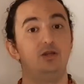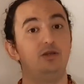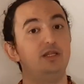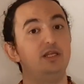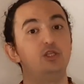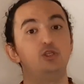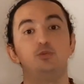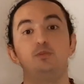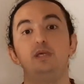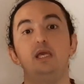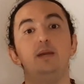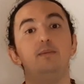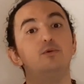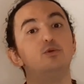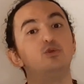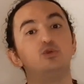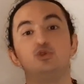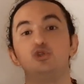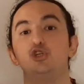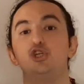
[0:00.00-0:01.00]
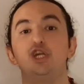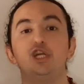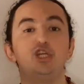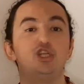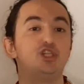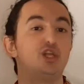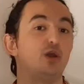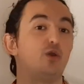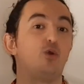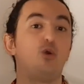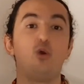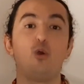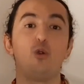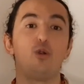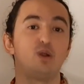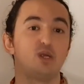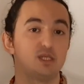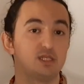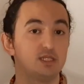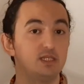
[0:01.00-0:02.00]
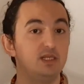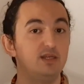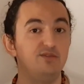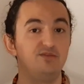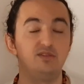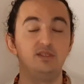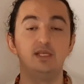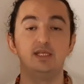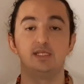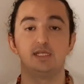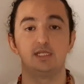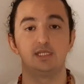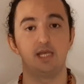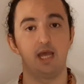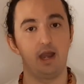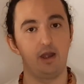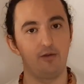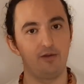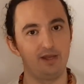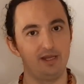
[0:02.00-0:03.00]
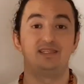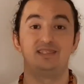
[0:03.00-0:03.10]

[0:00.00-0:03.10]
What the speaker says: We need to be able to change the course if necessary.